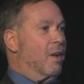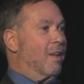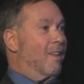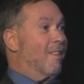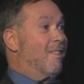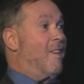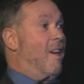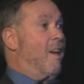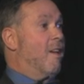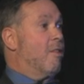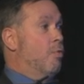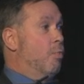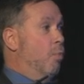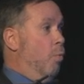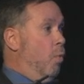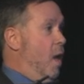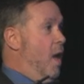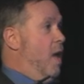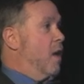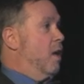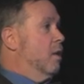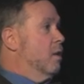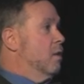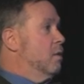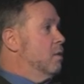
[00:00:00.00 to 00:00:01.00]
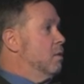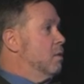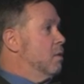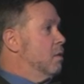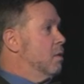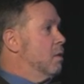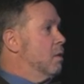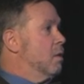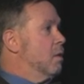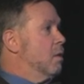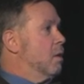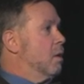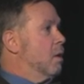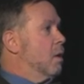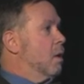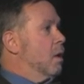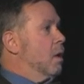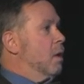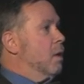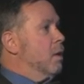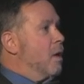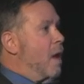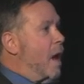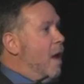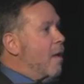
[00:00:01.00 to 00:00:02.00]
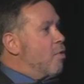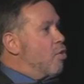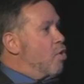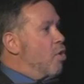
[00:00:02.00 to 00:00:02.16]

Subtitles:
is as well, not